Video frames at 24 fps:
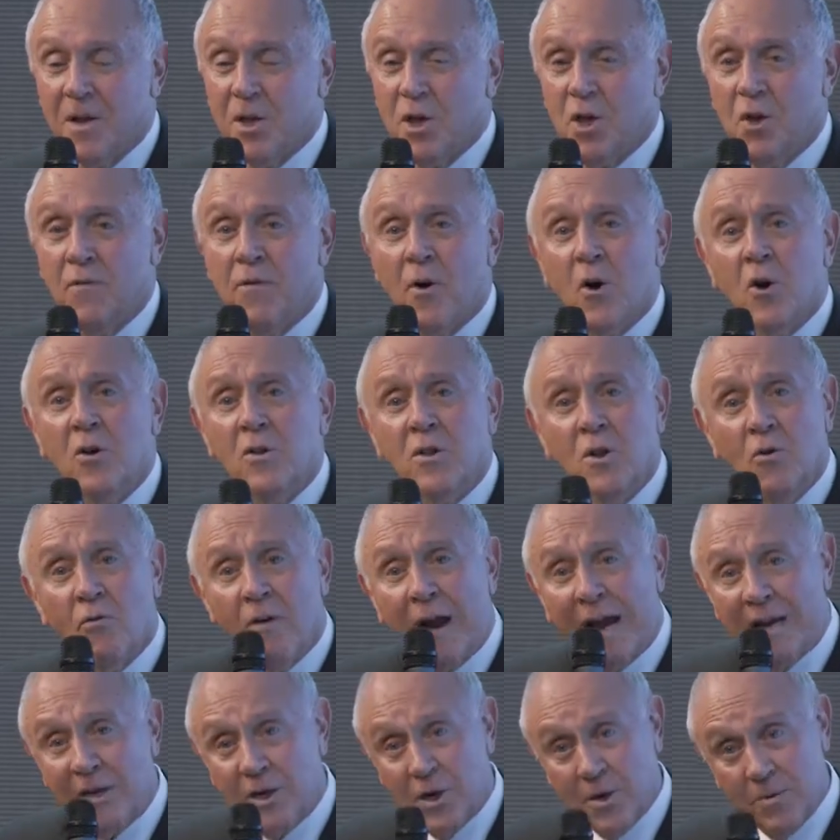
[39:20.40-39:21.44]
You've earned the
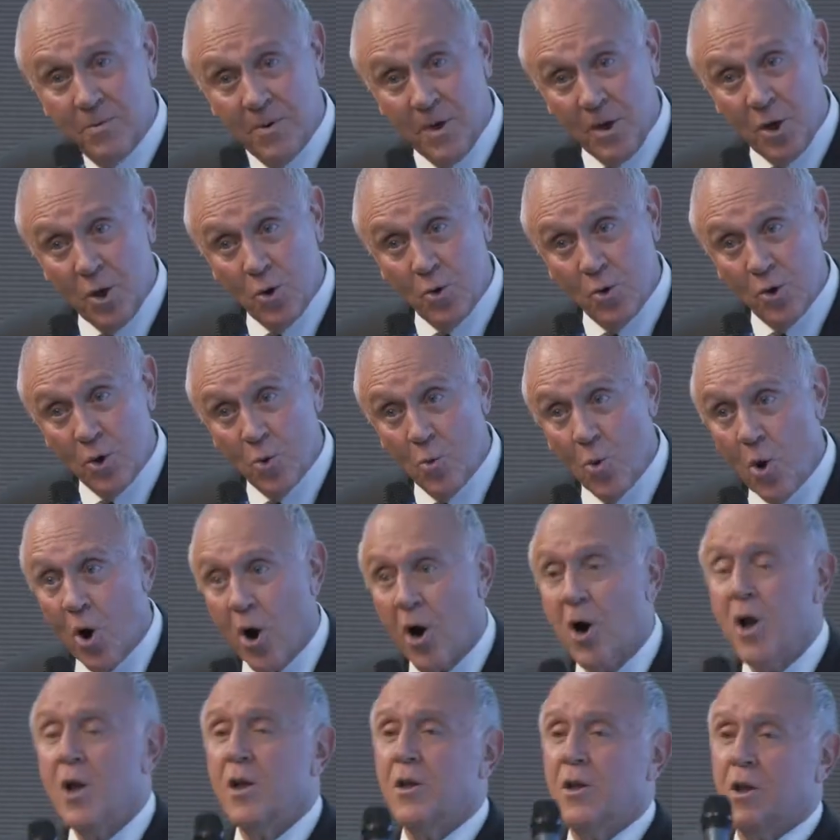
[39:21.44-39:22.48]
right to be who you are.
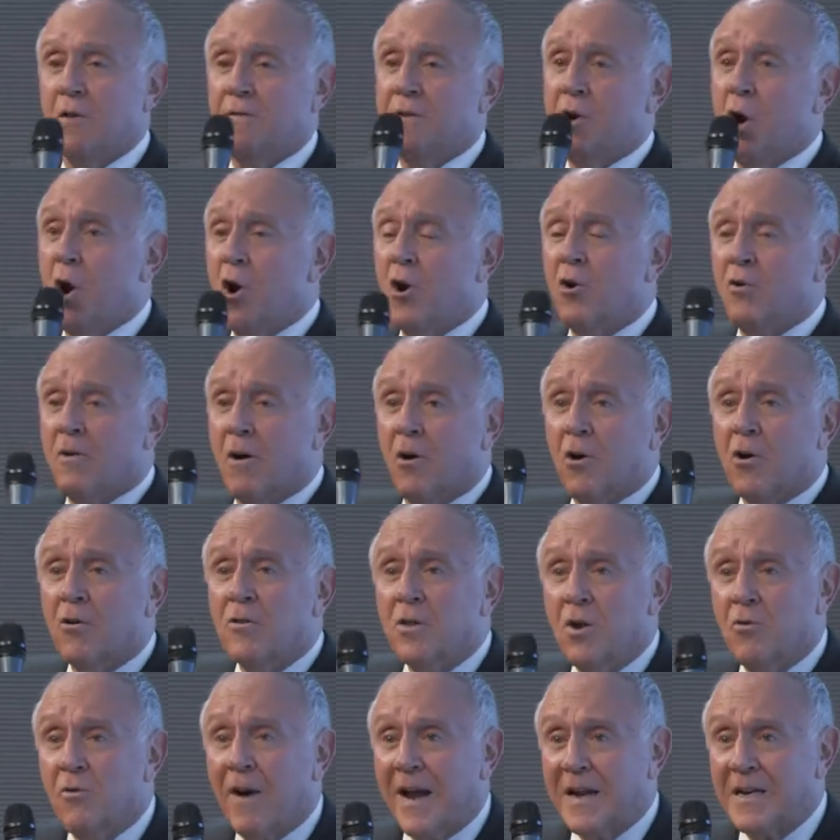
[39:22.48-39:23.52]
You've
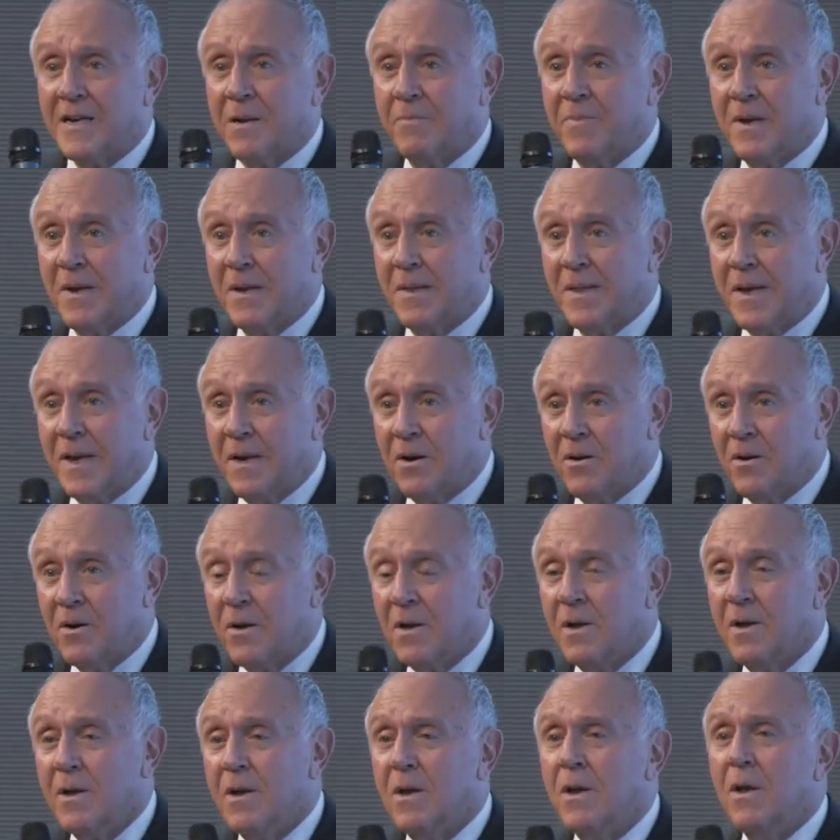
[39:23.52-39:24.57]
earned the right to be a leader.
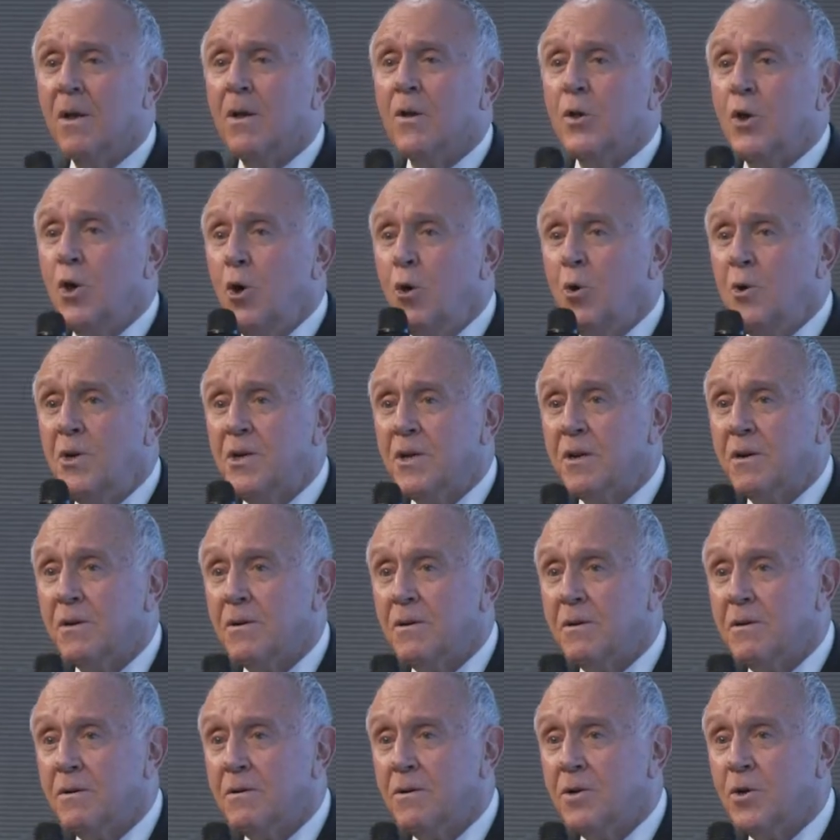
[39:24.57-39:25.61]
Use it
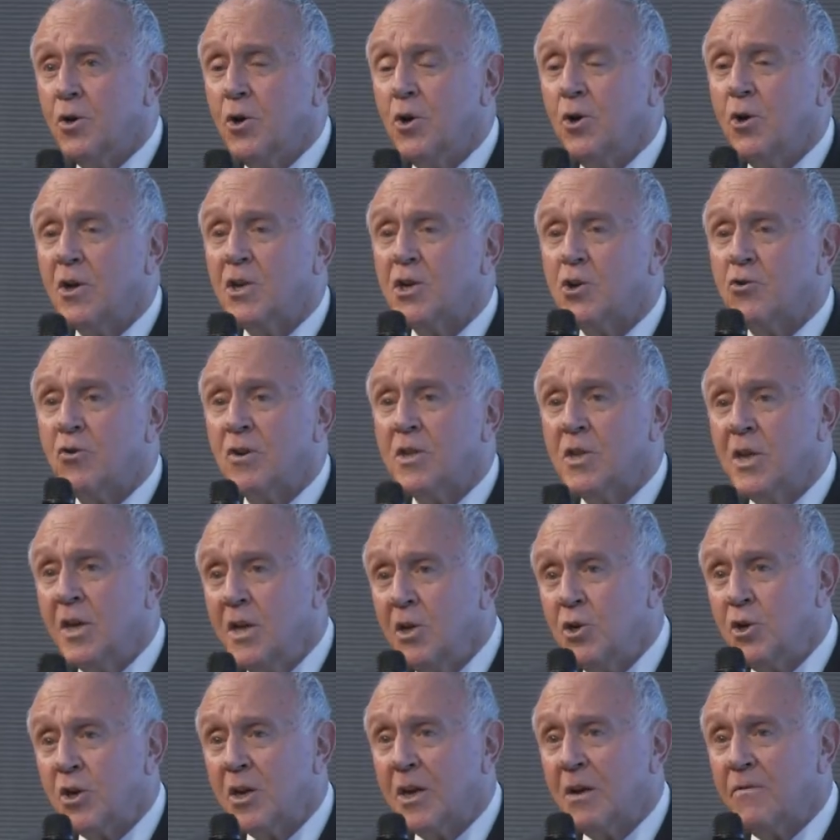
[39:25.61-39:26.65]
to your
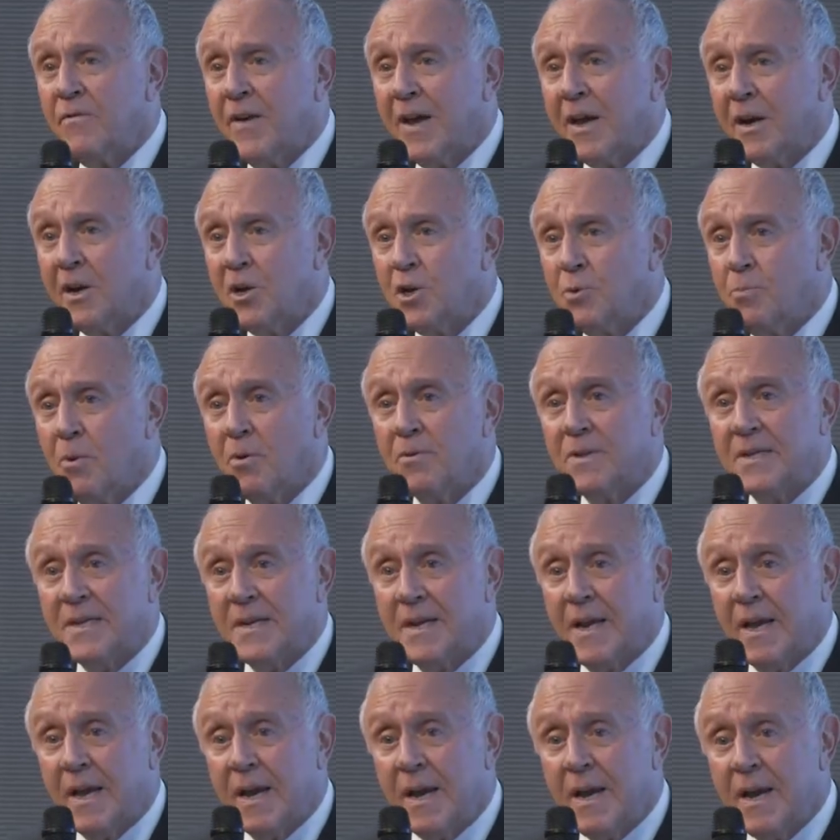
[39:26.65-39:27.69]
strategic advantage both
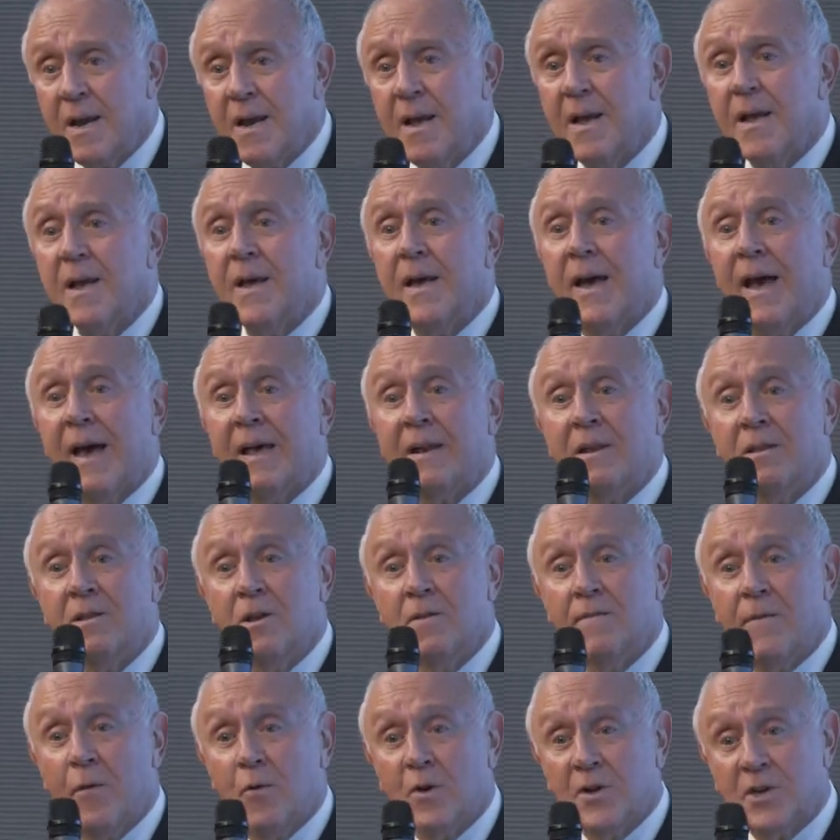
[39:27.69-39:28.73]
today and in
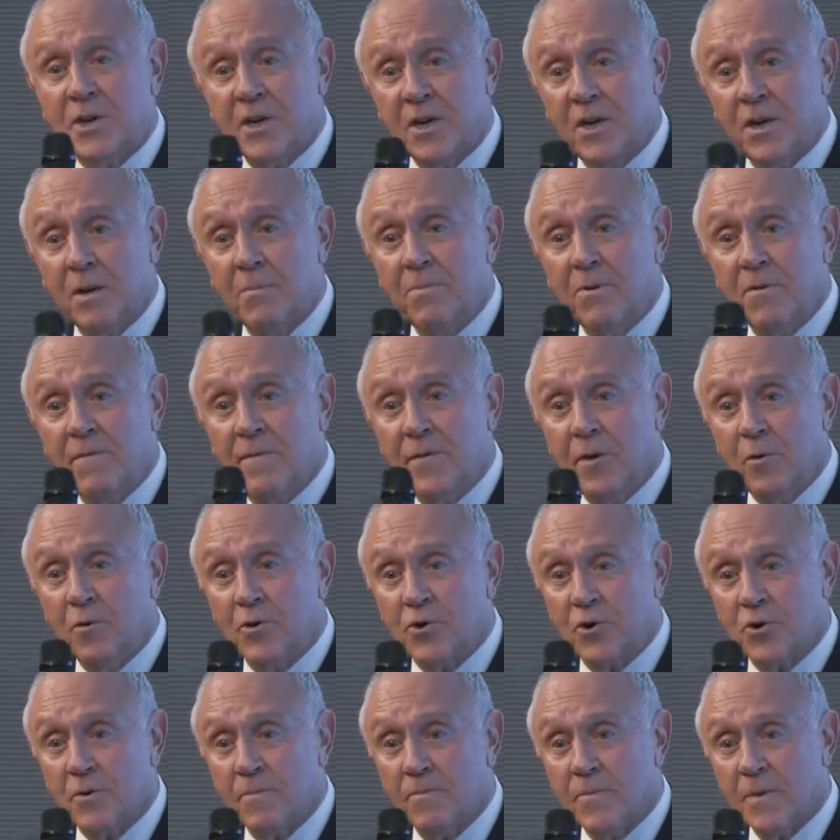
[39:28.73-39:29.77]
the foreseeable
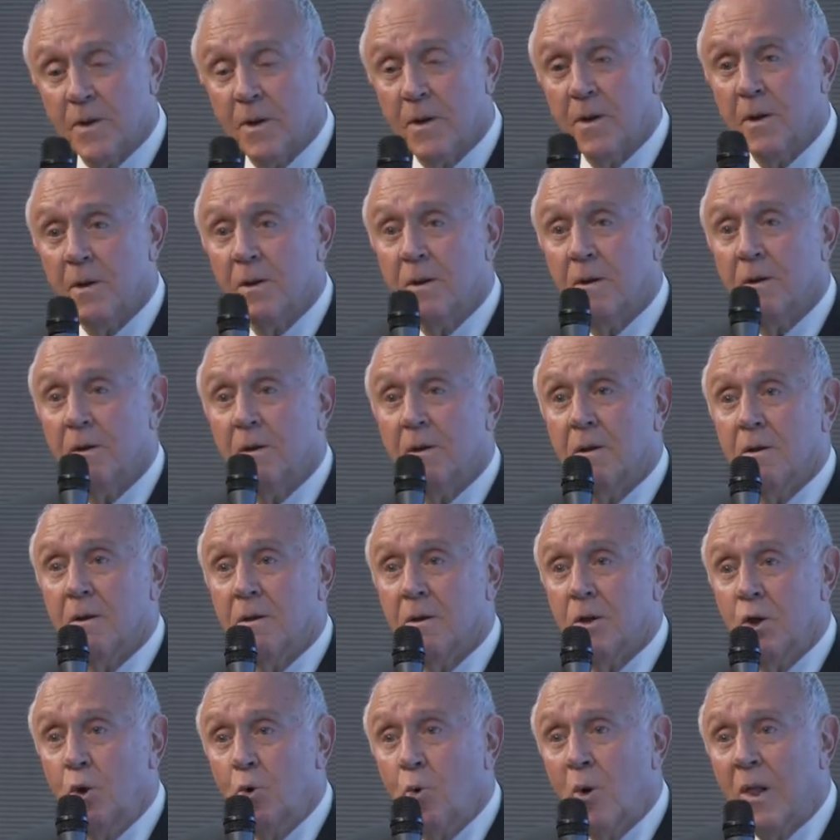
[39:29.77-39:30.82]
future.
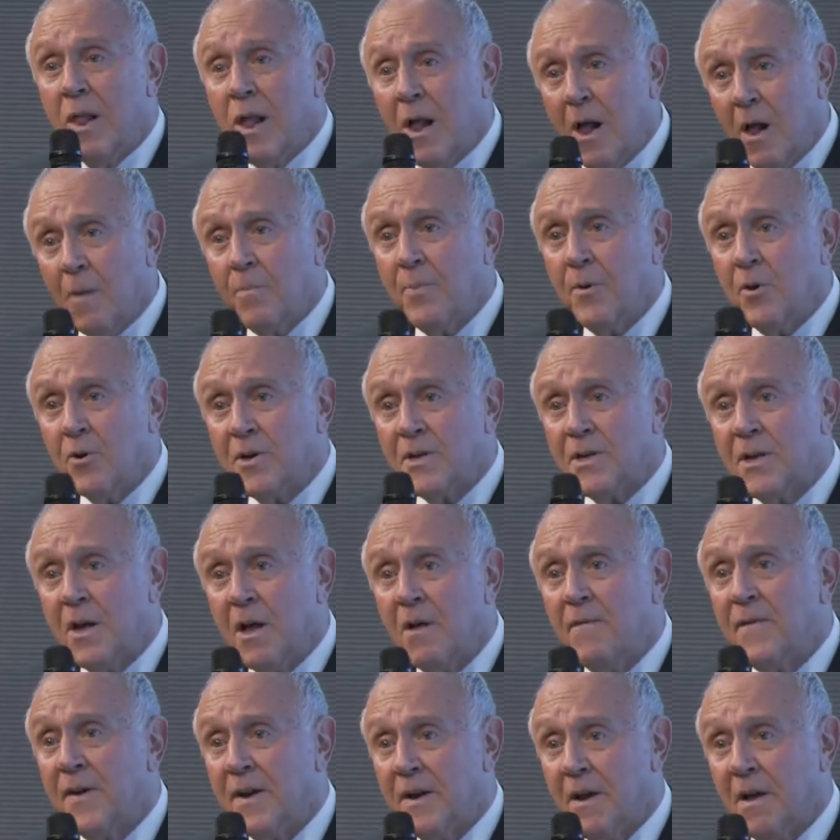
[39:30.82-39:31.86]
You will help
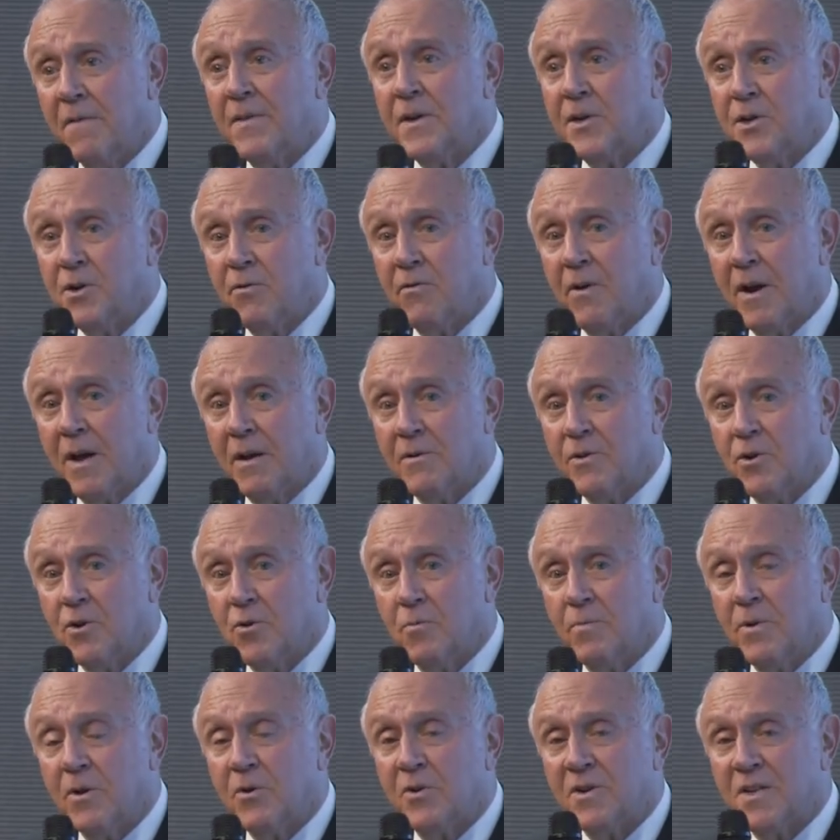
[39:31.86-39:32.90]
yourself and others around
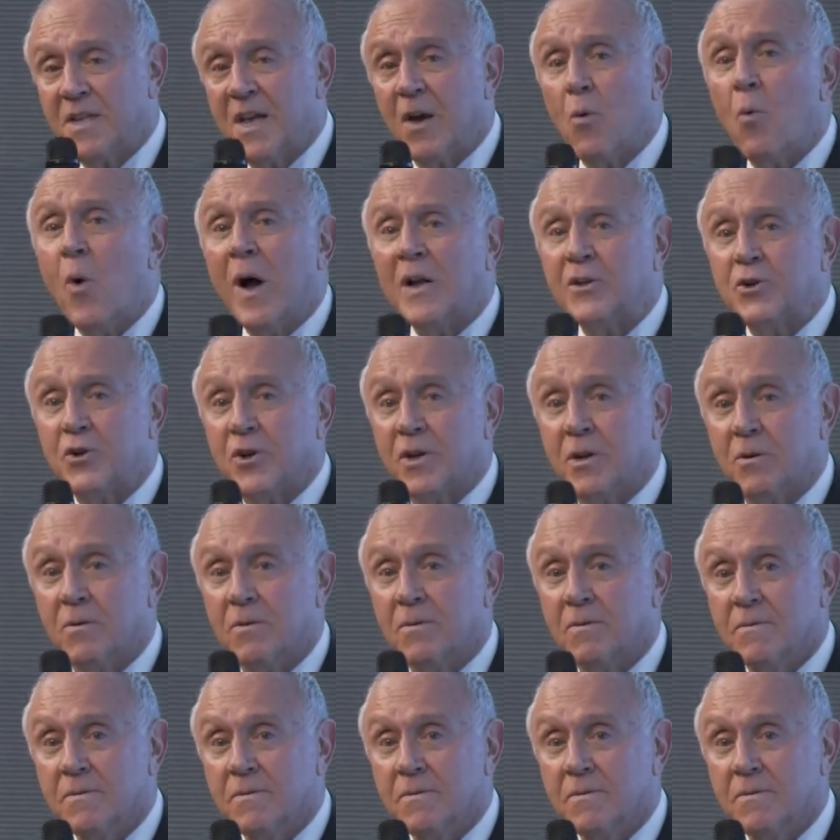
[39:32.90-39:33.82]
you because they're watching you.